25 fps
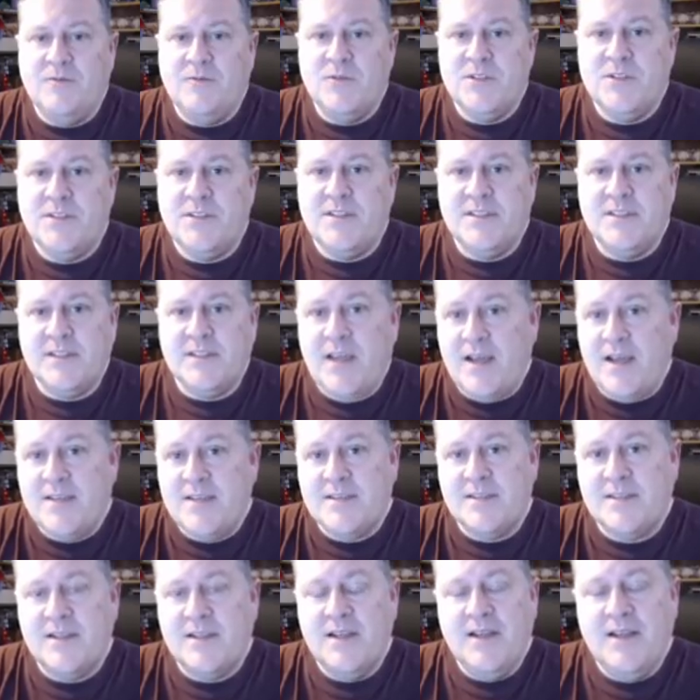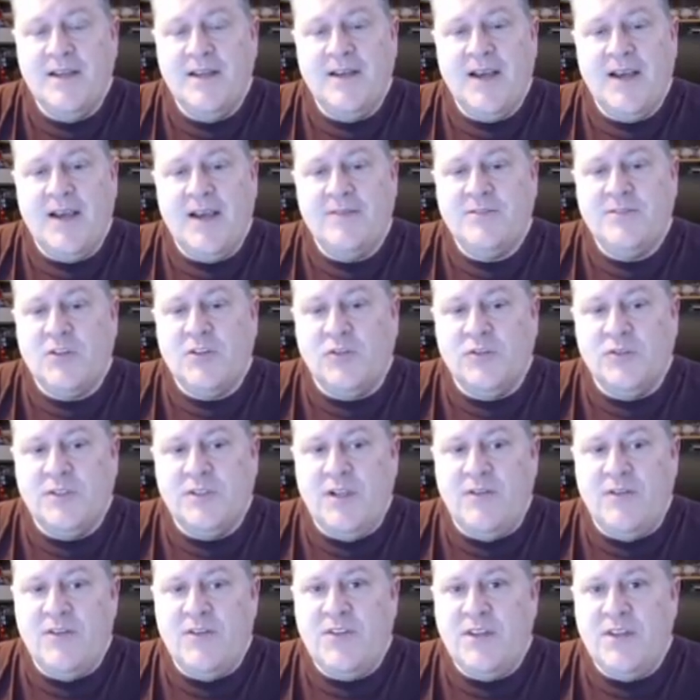was discussed. I've told you
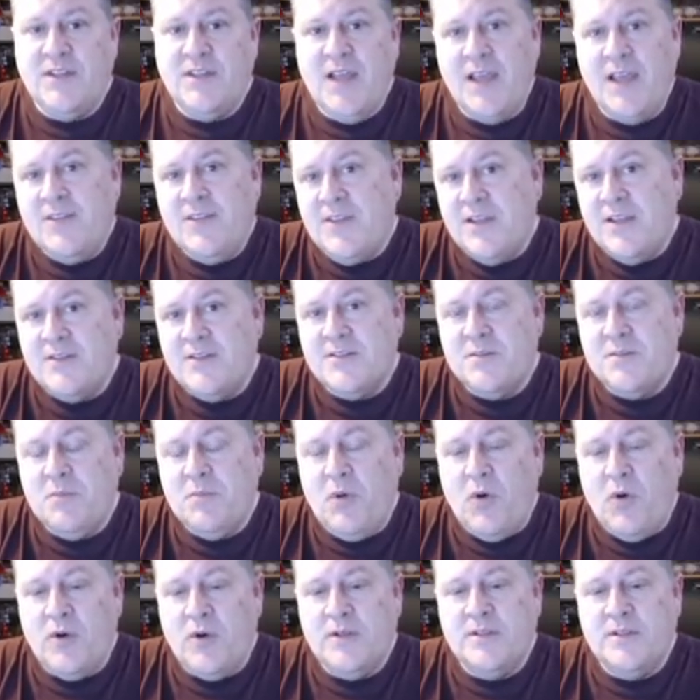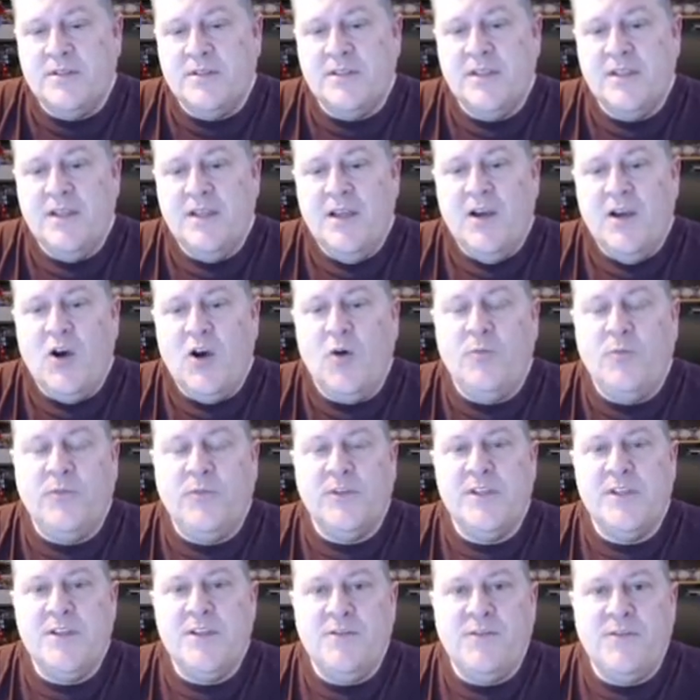everything I think is important.
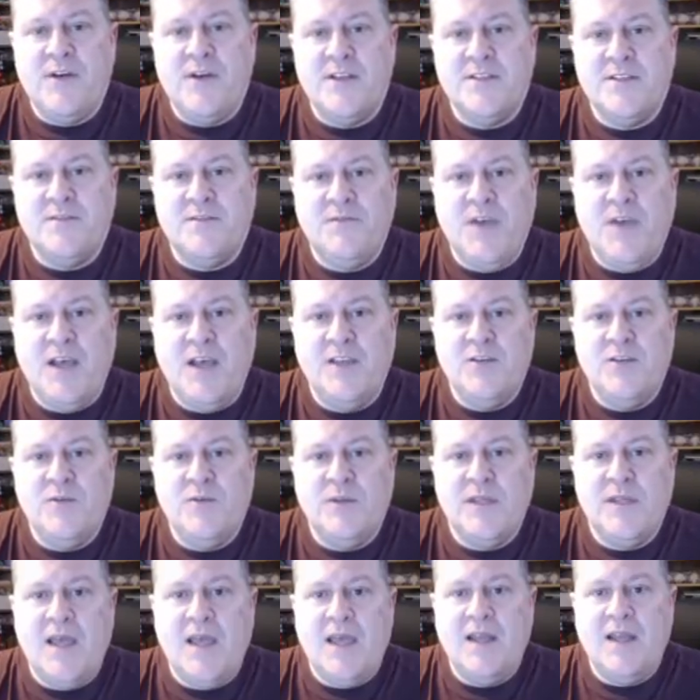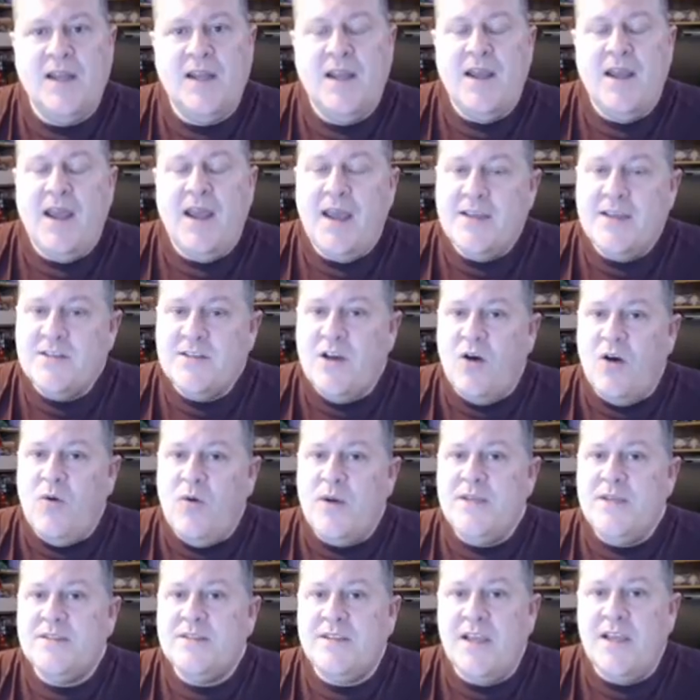Hopefully, you found some value in that. As
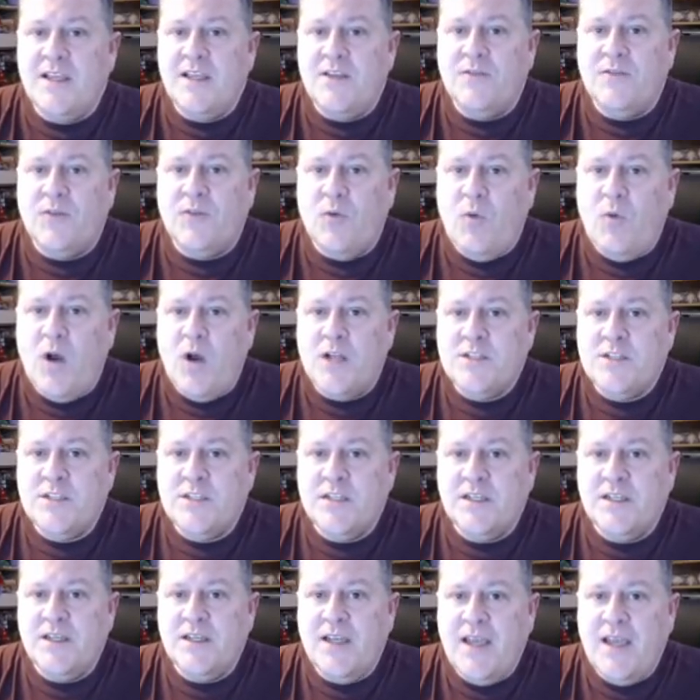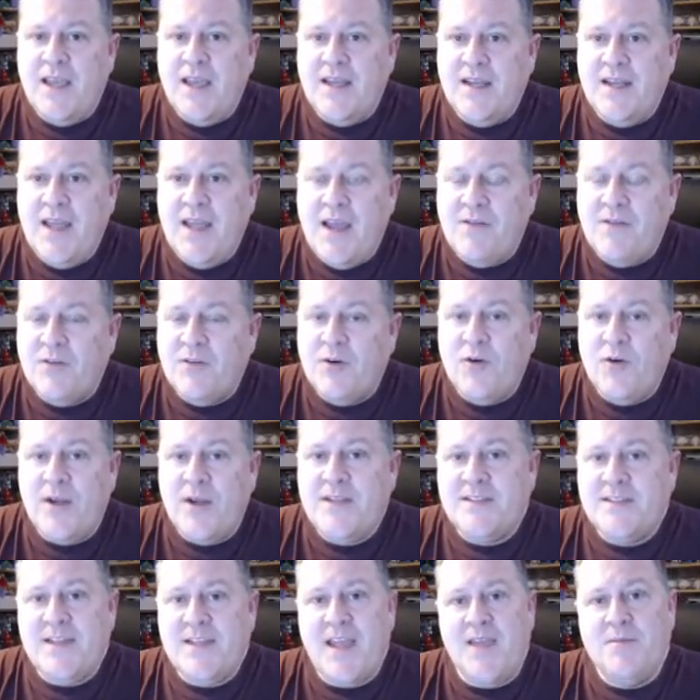always, thank you for watching and have a
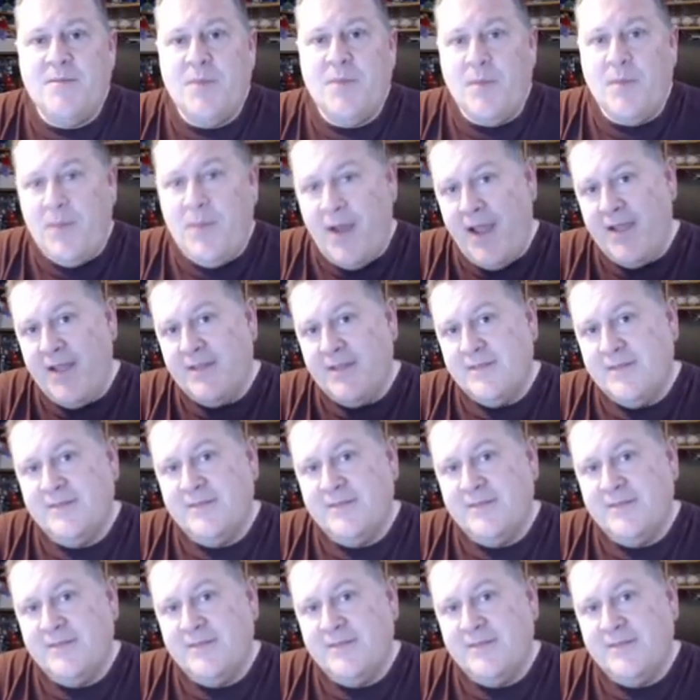great day. Bye bye.